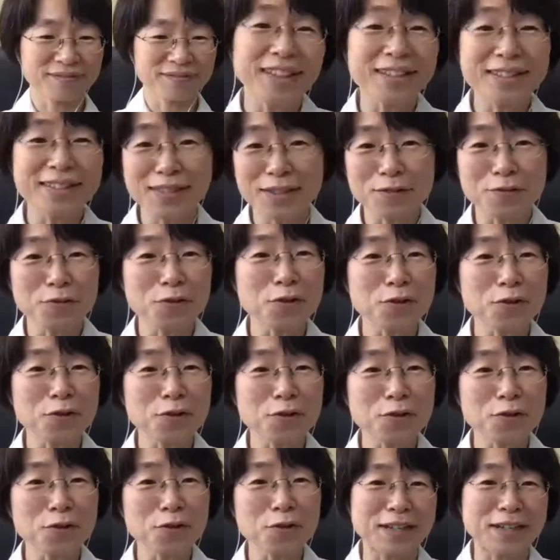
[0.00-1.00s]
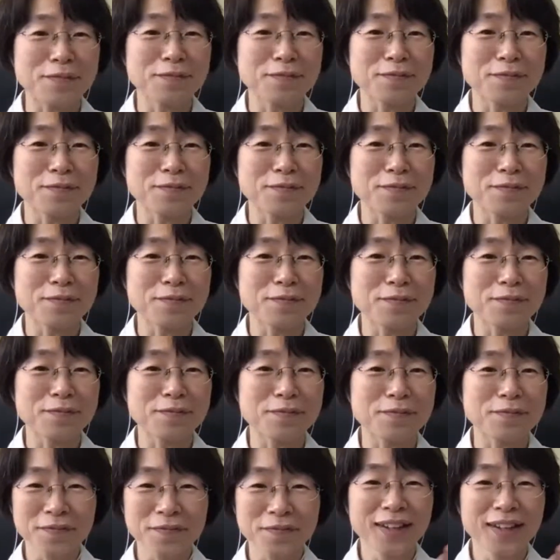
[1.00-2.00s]
that's the Fortress team. The
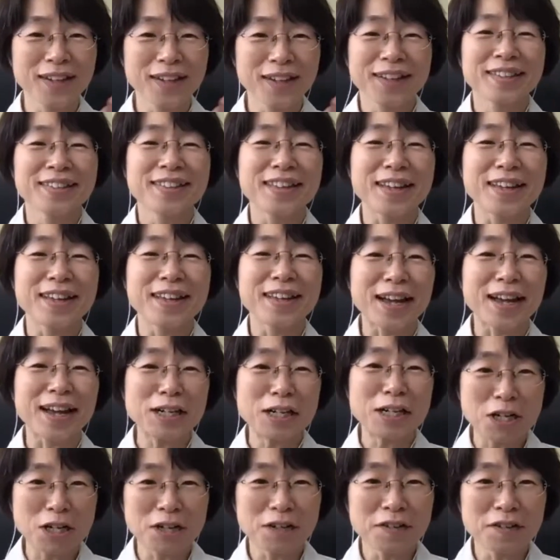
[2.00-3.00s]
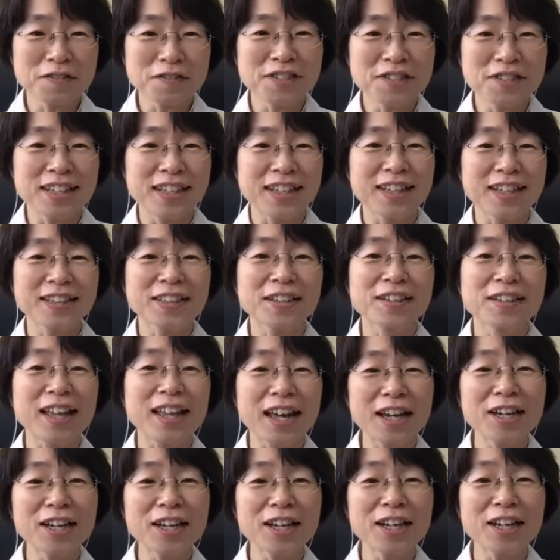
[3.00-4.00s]
team that I loved and the
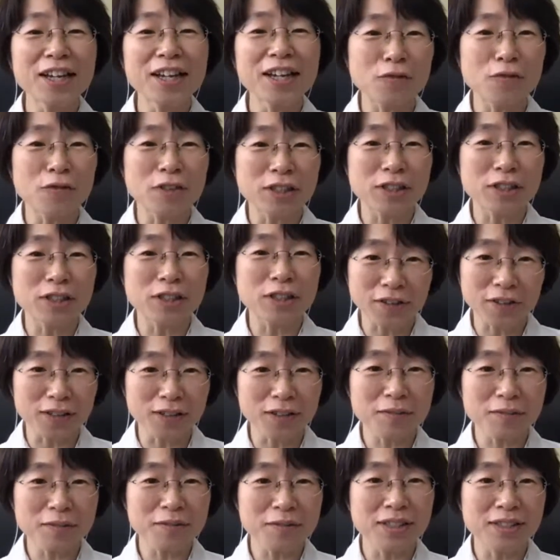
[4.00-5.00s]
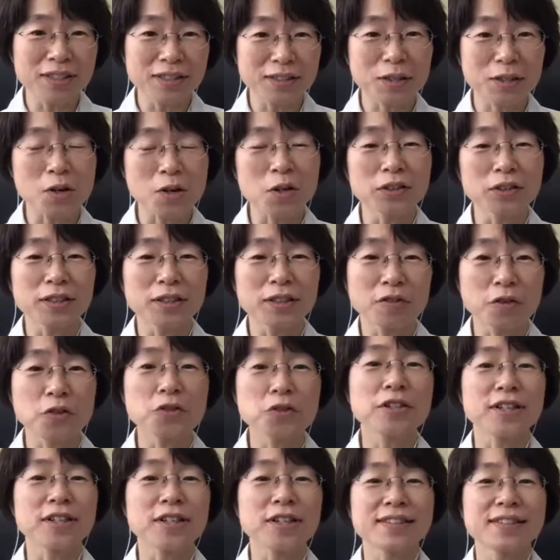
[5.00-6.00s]
language that we developed is called the
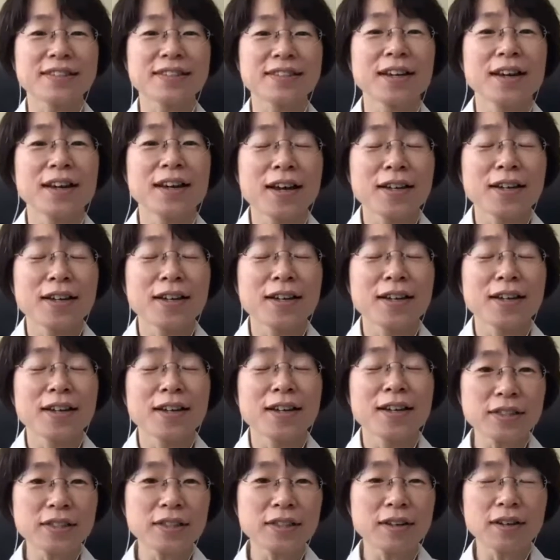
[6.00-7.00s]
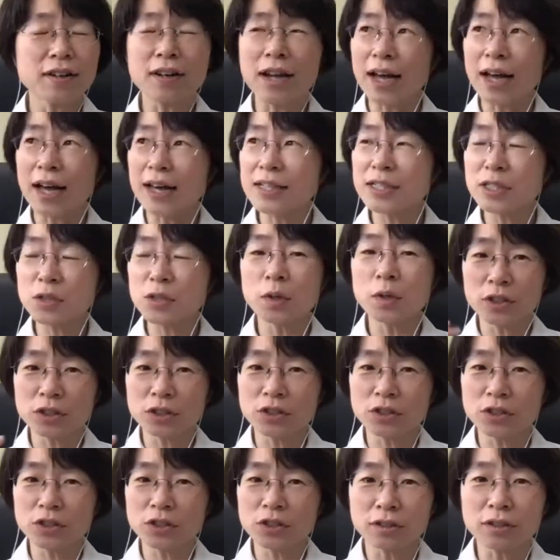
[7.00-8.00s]
Fortress. So I was the last one
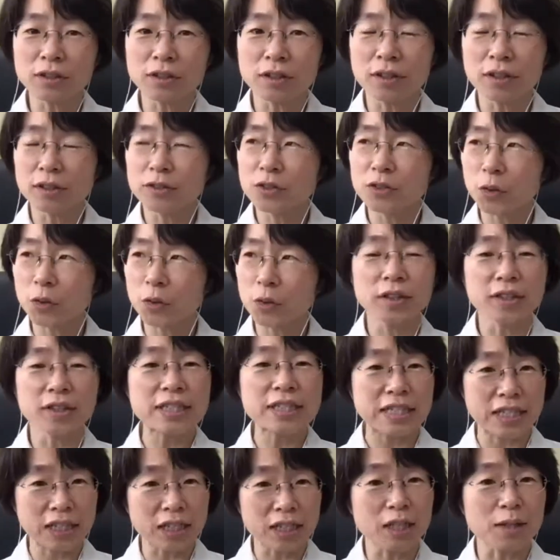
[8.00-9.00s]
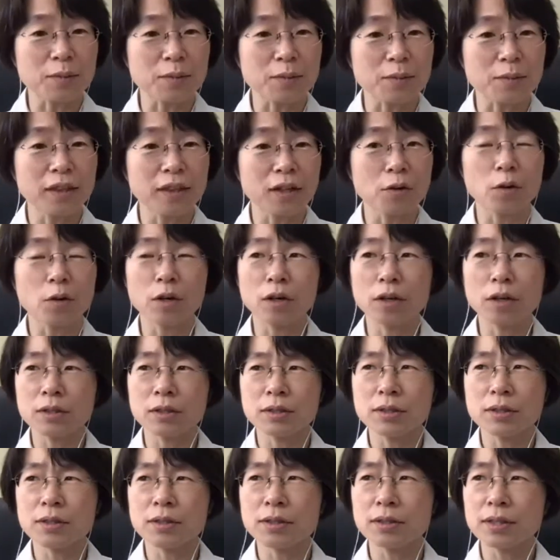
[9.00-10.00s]
to join the team, and there were
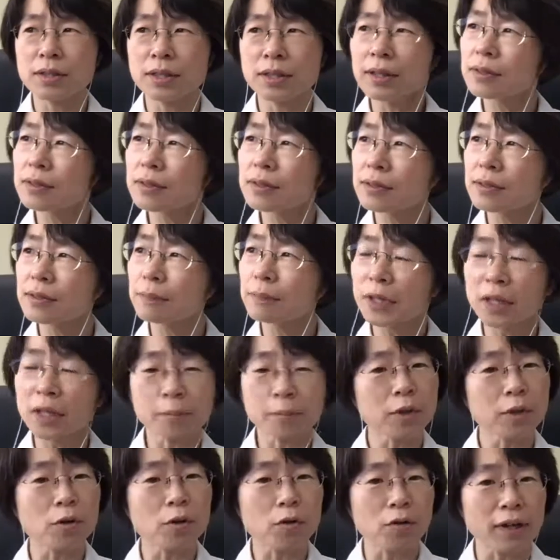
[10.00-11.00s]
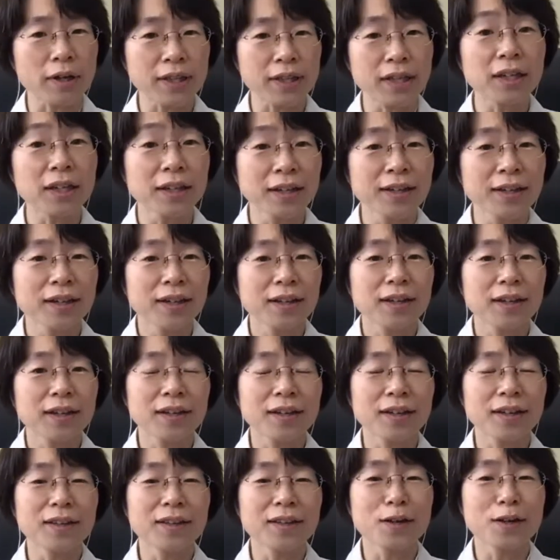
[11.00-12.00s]
6 people already,
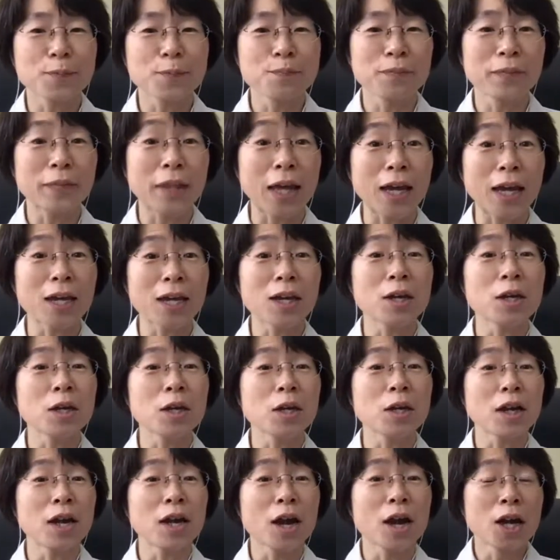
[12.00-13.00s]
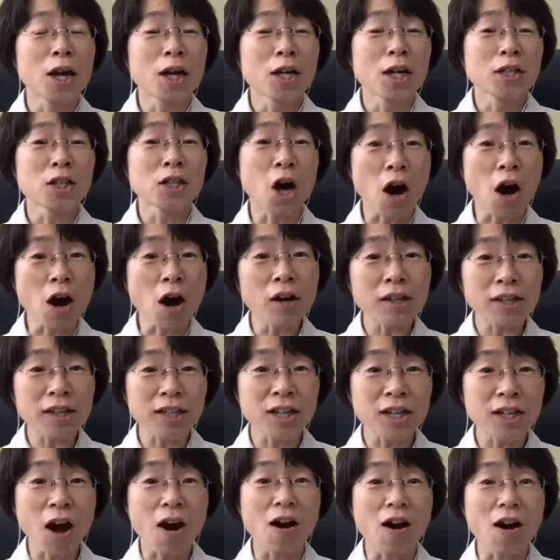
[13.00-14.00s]
and they talk
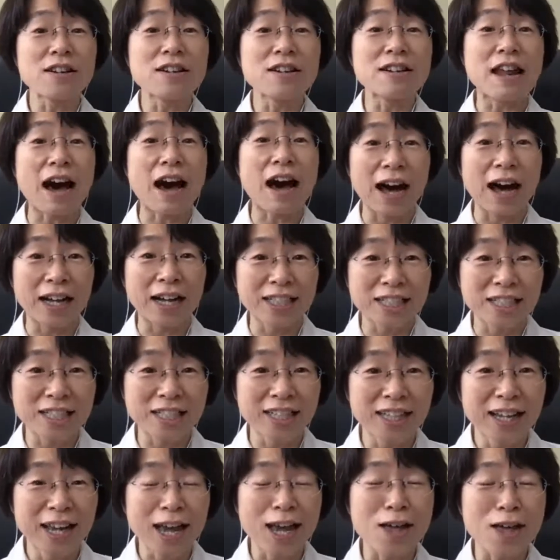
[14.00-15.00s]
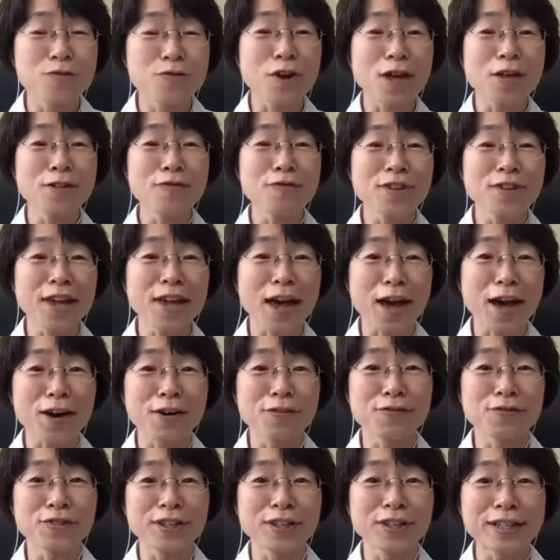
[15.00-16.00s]
a lot. And when we have
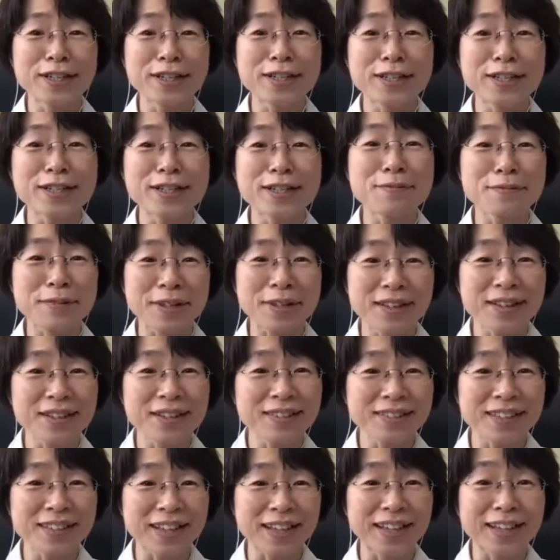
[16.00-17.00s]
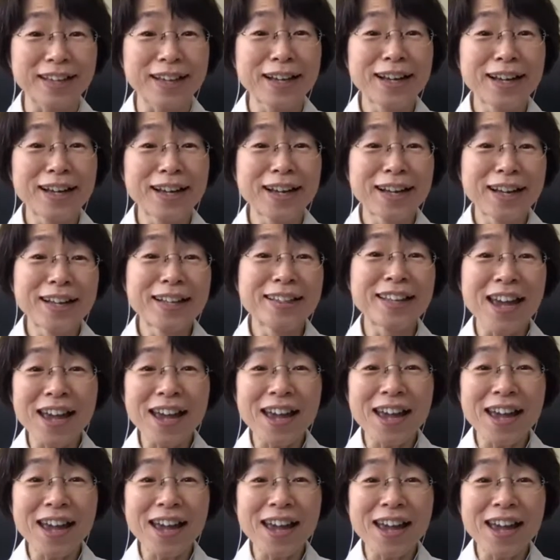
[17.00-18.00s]
weekly meetings, like they
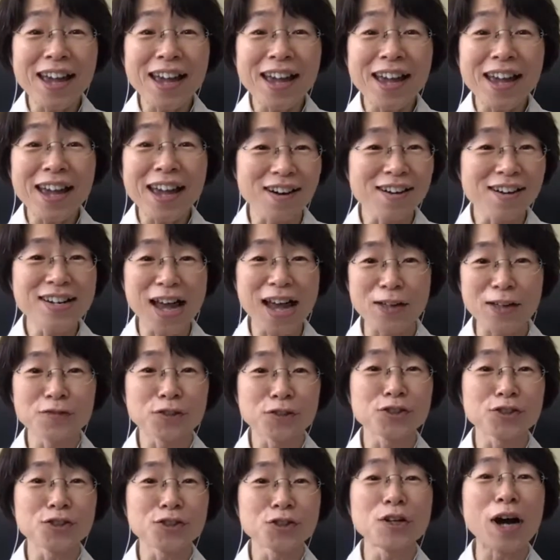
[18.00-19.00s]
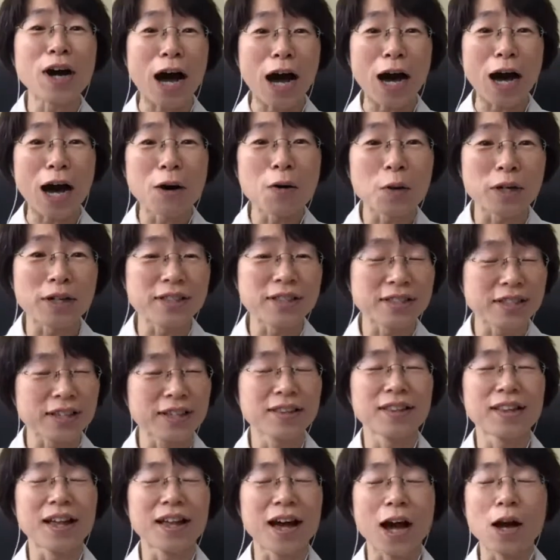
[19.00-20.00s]
talk a lot for 2 hours, and
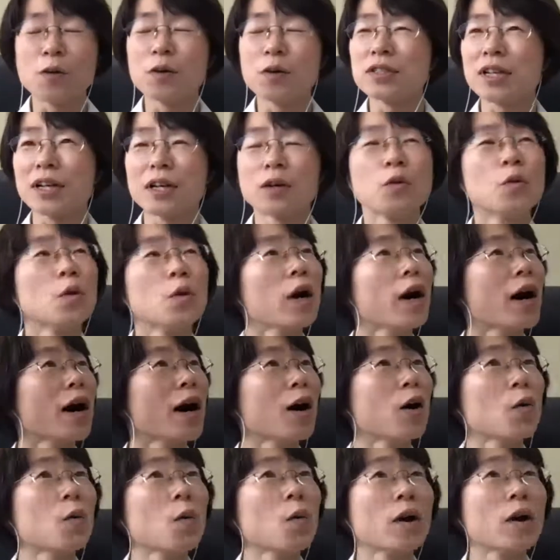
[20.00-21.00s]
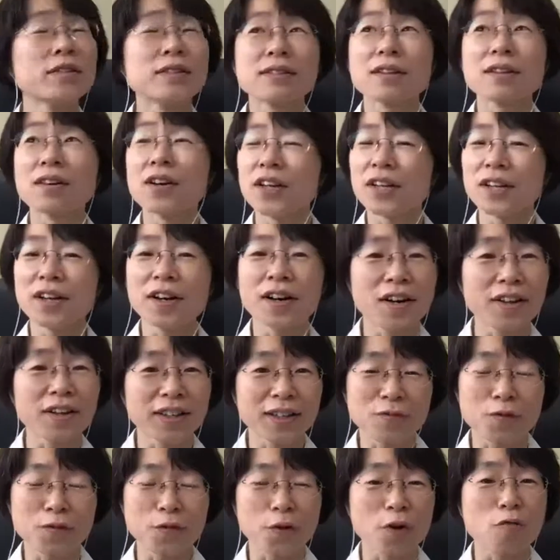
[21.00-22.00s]
I was like, wow, what's going on? And for
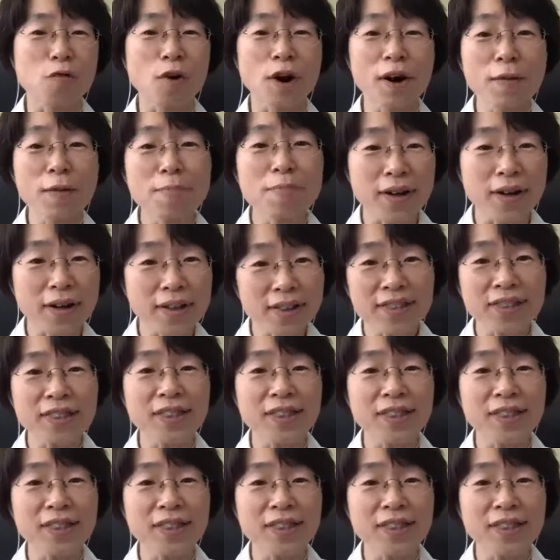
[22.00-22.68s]
1 month,